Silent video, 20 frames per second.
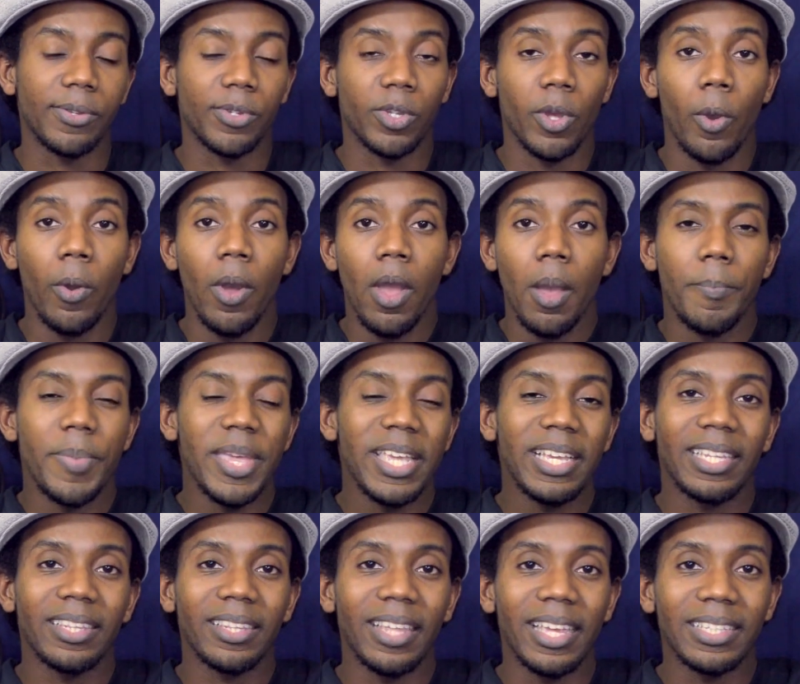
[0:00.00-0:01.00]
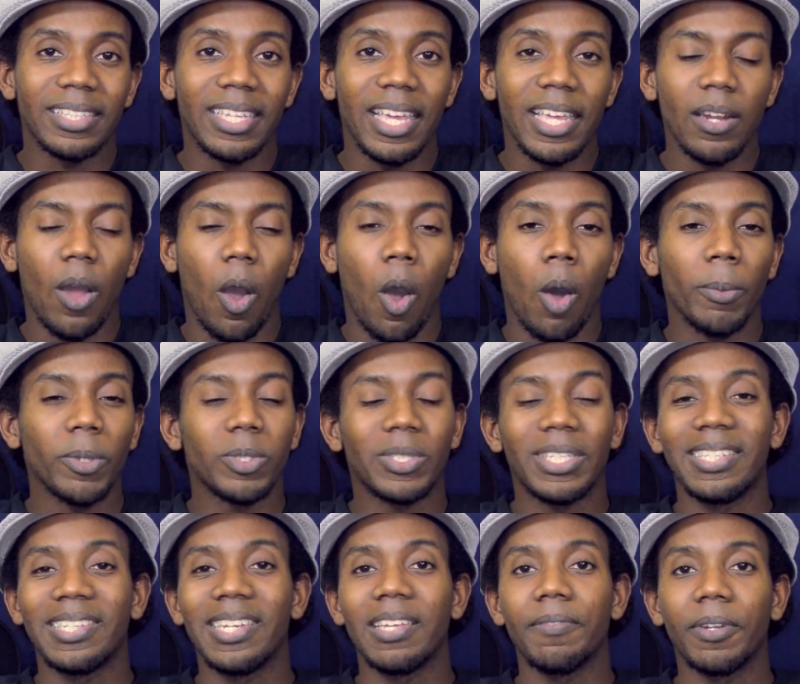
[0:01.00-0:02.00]
So being in LinkedIn almost
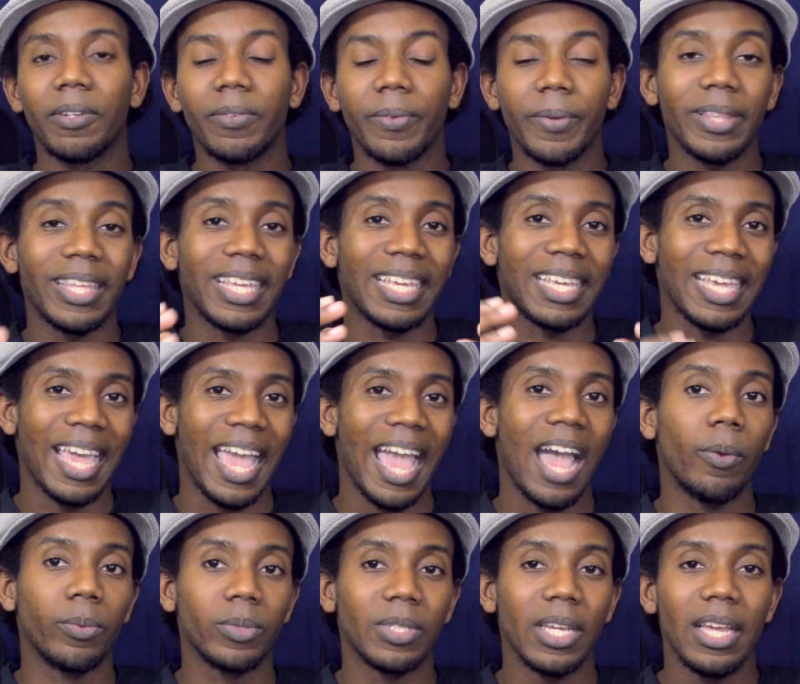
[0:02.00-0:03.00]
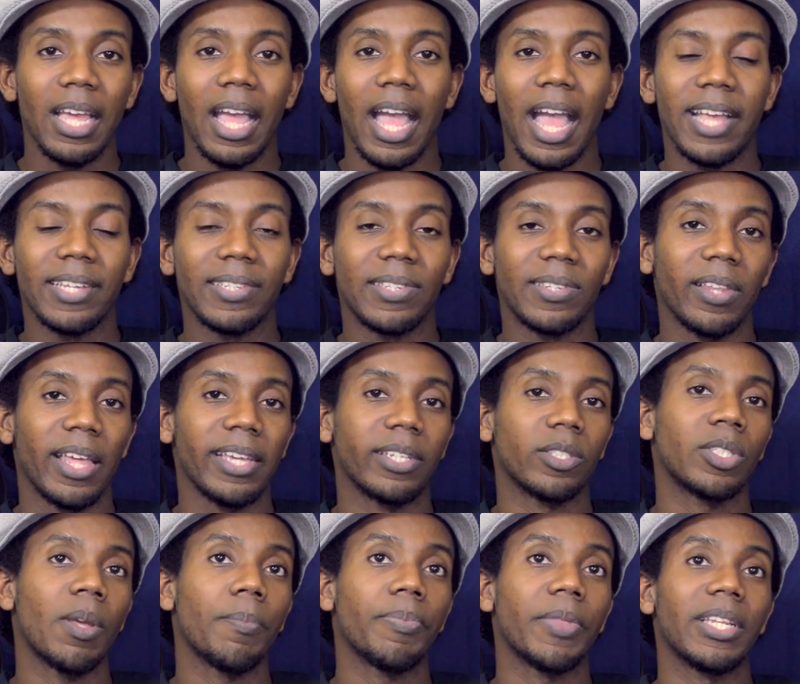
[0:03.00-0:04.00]
doesn't even really count as
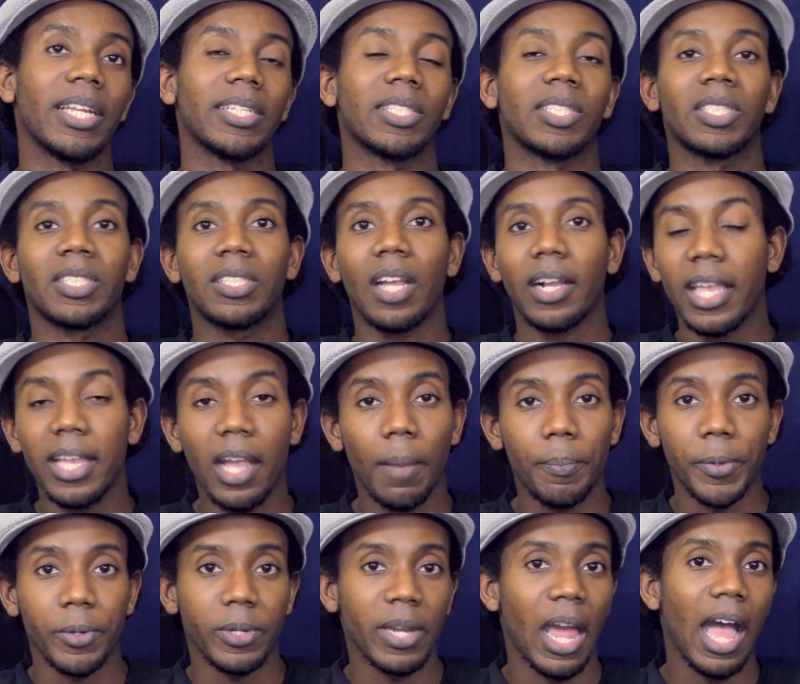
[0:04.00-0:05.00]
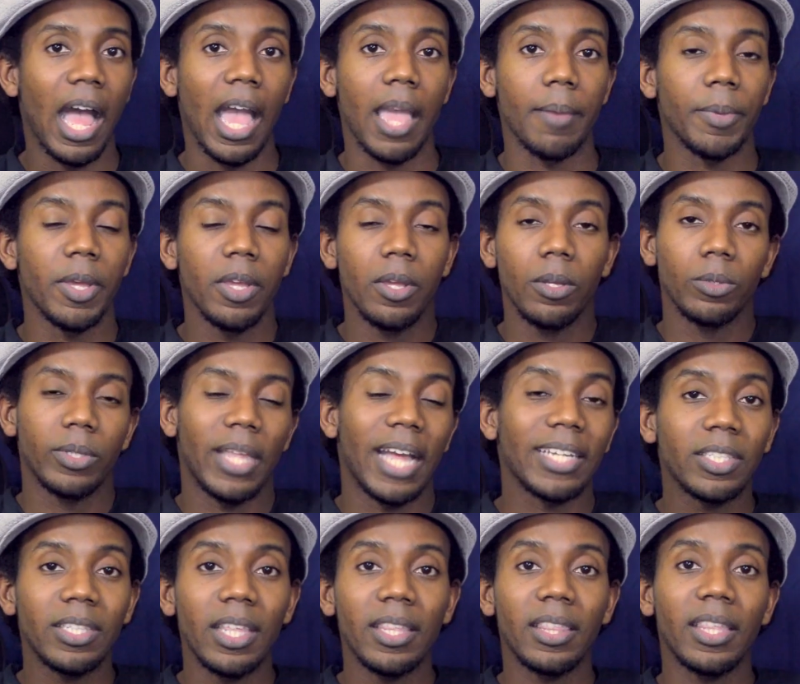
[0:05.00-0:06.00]
like something that's sucking up your time
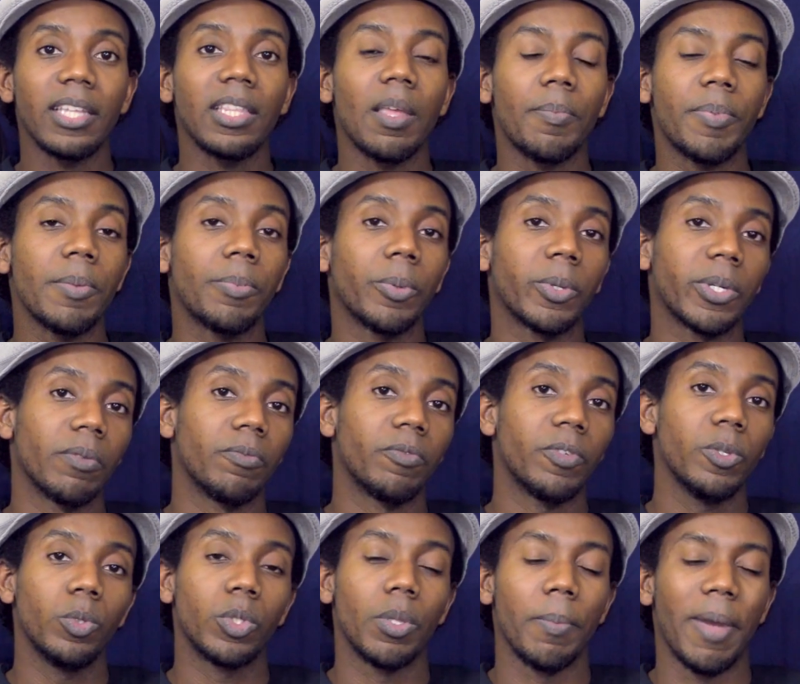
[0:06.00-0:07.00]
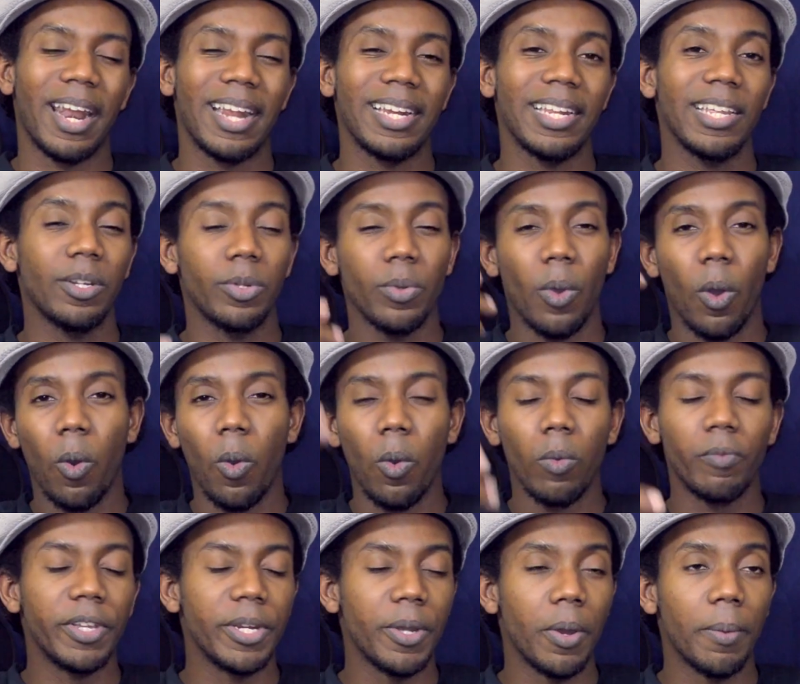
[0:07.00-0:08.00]
that's the thing that people are confused about. I need to do a
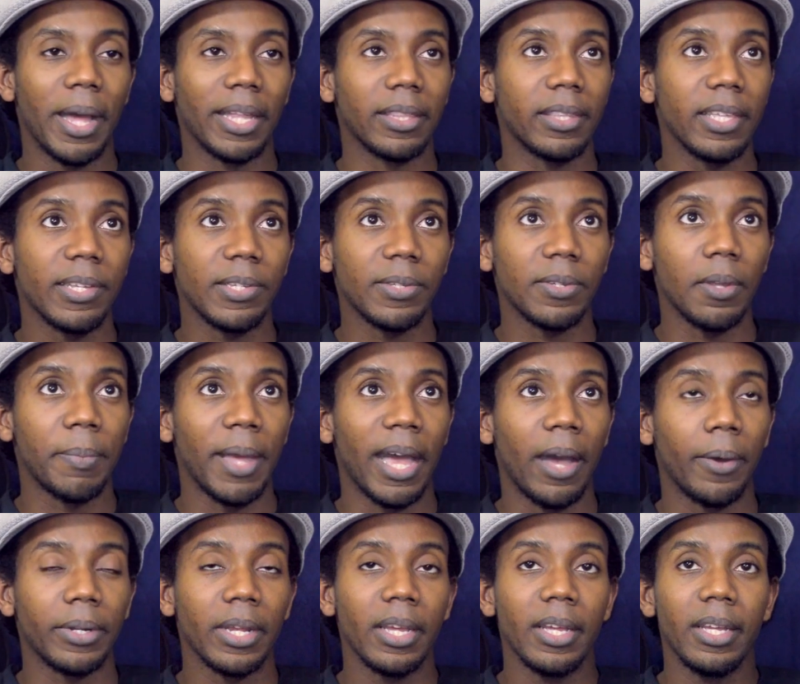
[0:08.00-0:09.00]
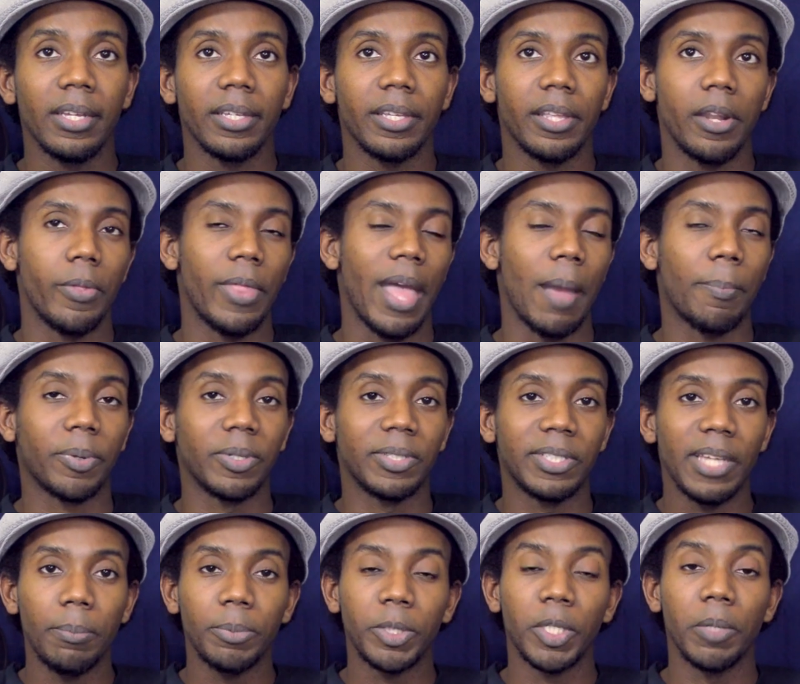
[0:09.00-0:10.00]
whole video about this, about, you know, that
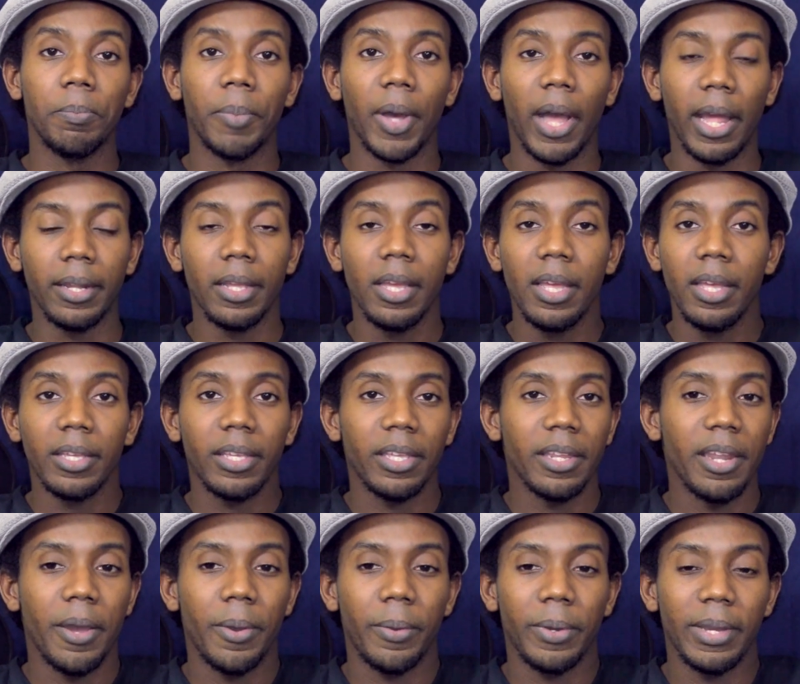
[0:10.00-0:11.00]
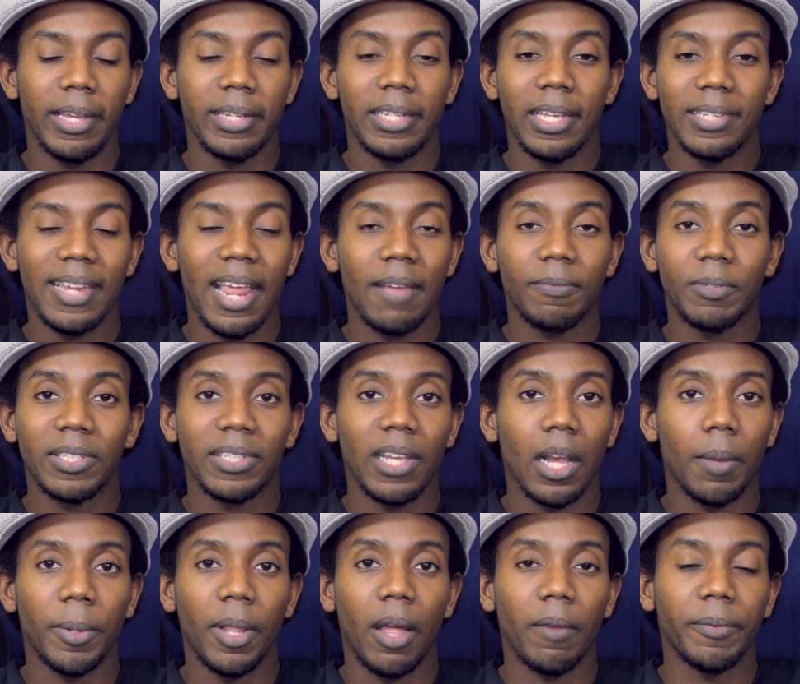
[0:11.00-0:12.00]
perception, but, you know, it doesn't have to
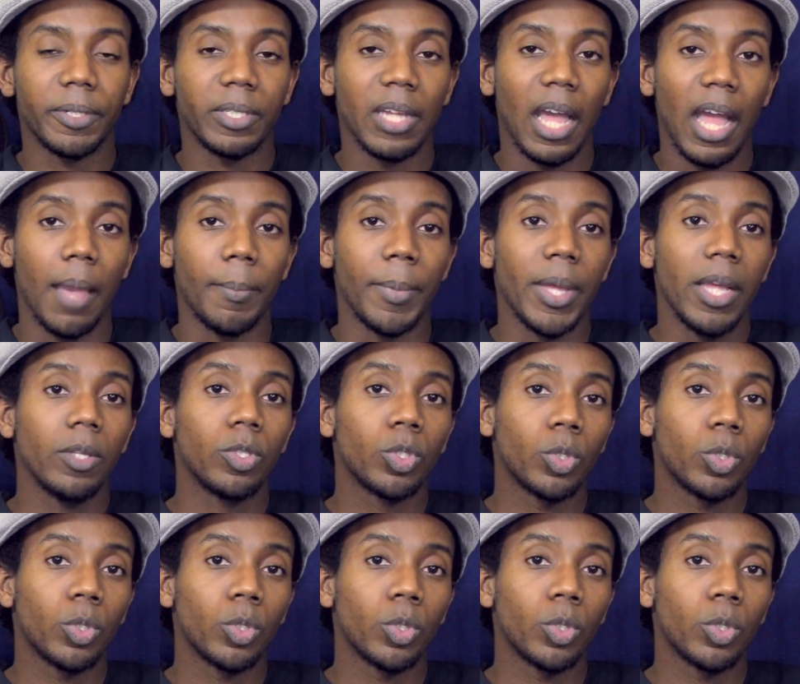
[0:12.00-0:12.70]
suck up a lot of your time.